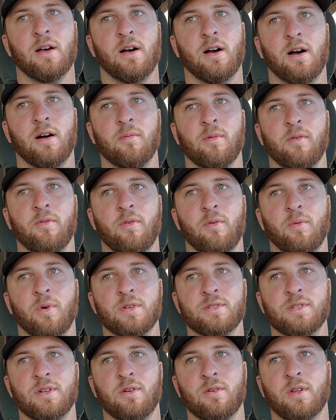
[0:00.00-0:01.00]
If it
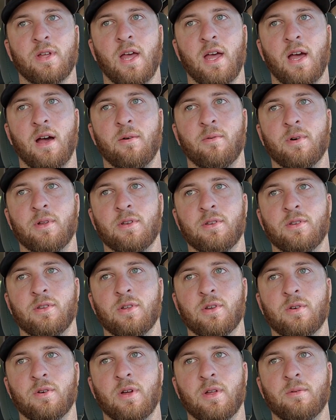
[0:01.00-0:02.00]
wasn't okay, I wouldn't
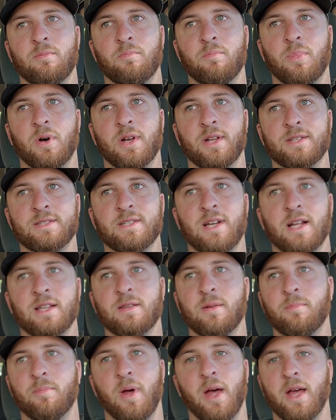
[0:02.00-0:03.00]
do it. But it's
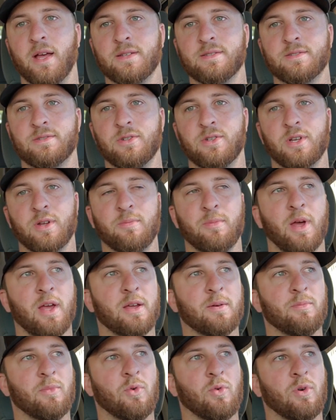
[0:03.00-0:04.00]
not the best. You can
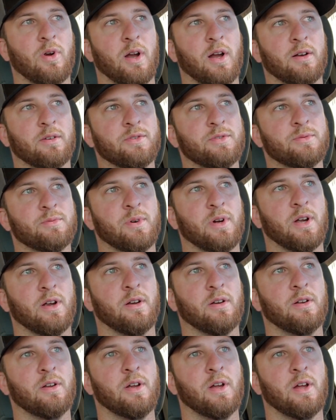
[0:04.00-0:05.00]
make more
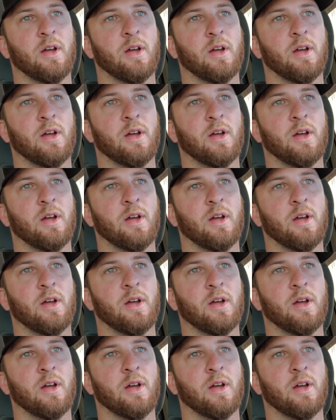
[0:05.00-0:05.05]
elsewhere.